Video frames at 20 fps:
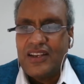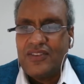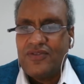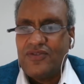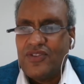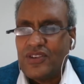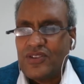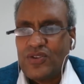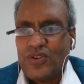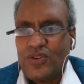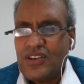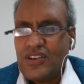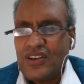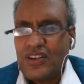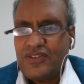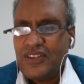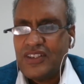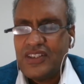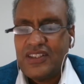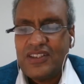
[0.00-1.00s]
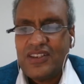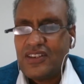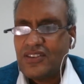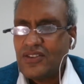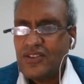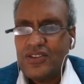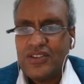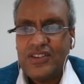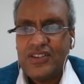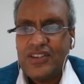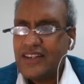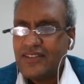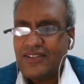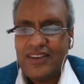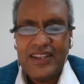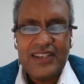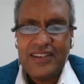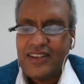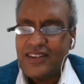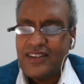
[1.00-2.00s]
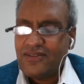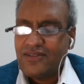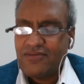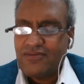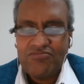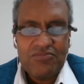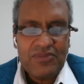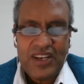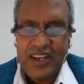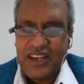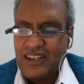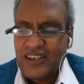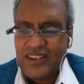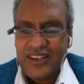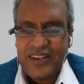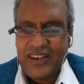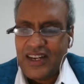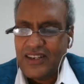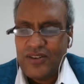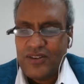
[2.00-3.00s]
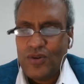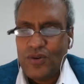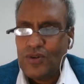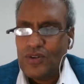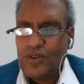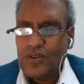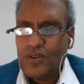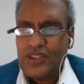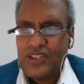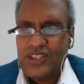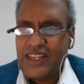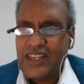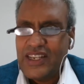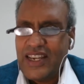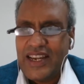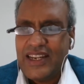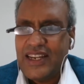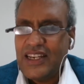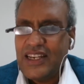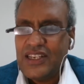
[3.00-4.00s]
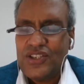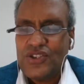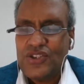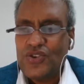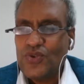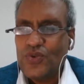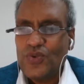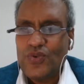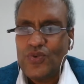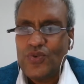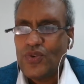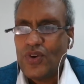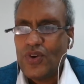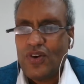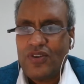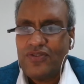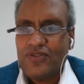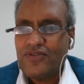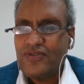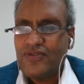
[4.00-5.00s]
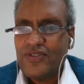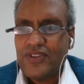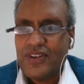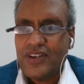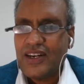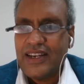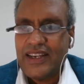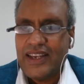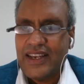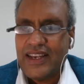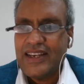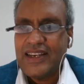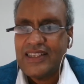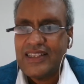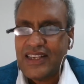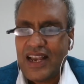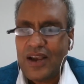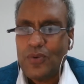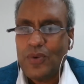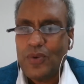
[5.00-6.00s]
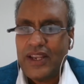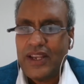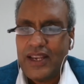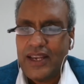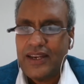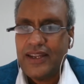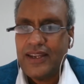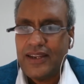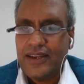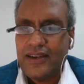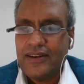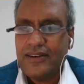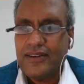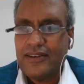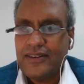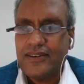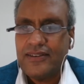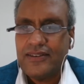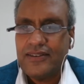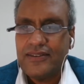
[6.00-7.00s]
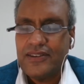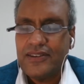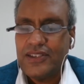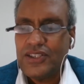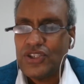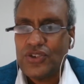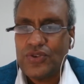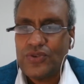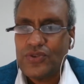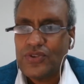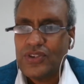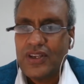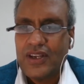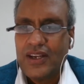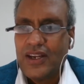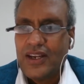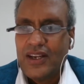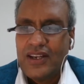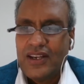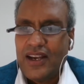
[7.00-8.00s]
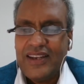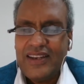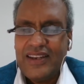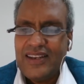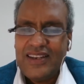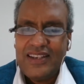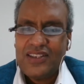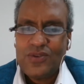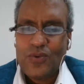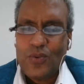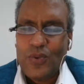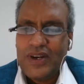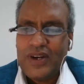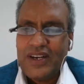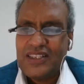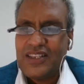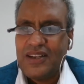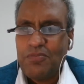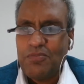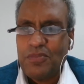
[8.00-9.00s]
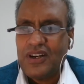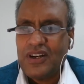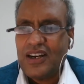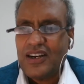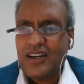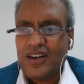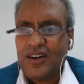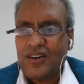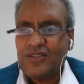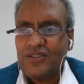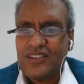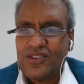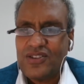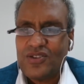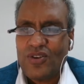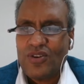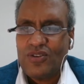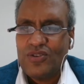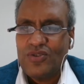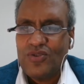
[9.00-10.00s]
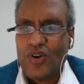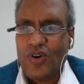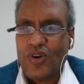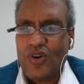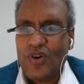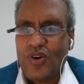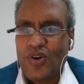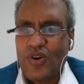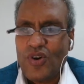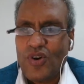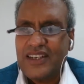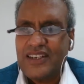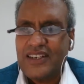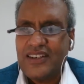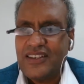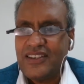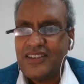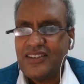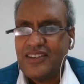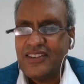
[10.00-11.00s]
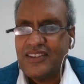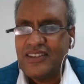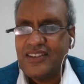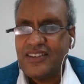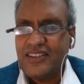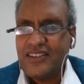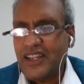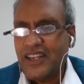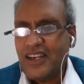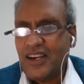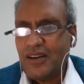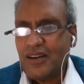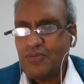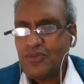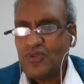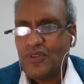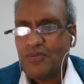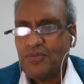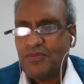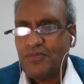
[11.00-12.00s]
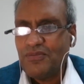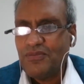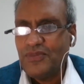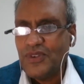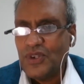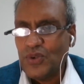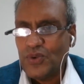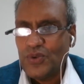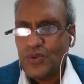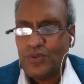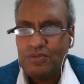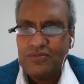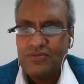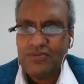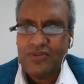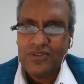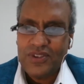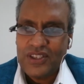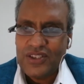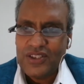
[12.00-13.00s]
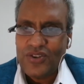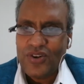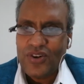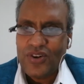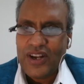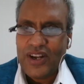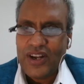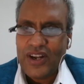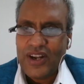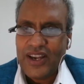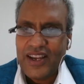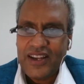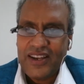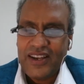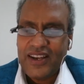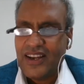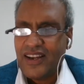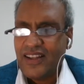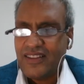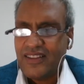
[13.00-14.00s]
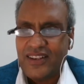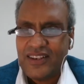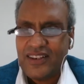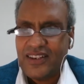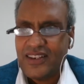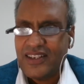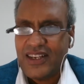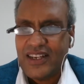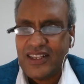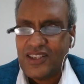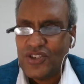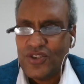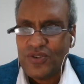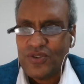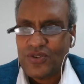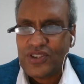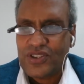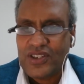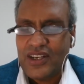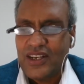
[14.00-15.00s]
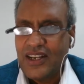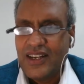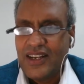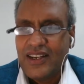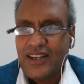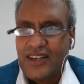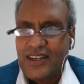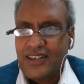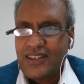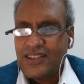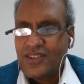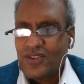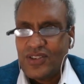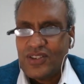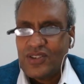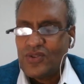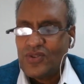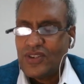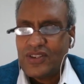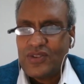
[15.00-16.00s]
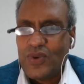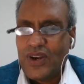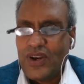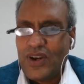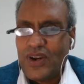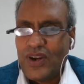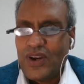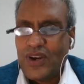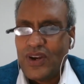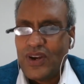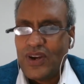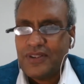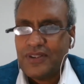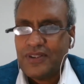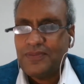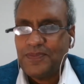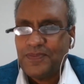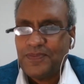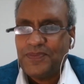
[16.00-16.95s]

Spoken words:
If the source of funds are good and clean and clear, I don't see any issue of IAS having any issues. IAA is a very simple account. It's not too complicated. Money comes from you to into your IAA and then it gets used. So it's very simple.